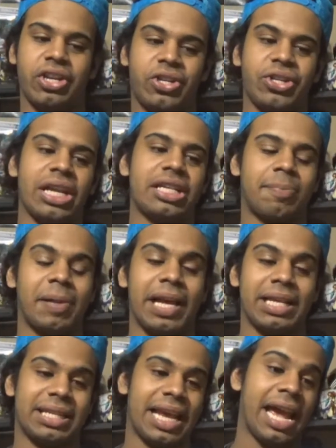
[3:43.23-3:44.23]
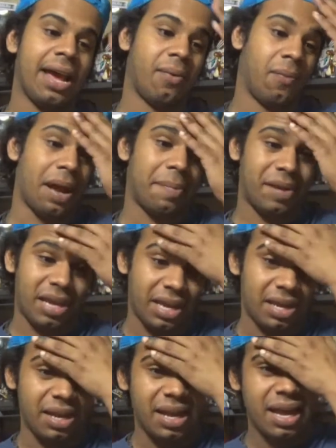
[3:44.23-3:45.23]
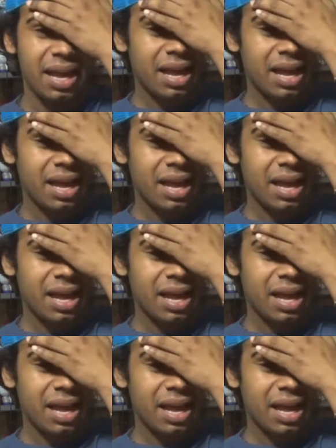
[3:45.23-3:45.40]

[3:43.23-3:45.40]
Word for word: Cheese ass place, and Webby,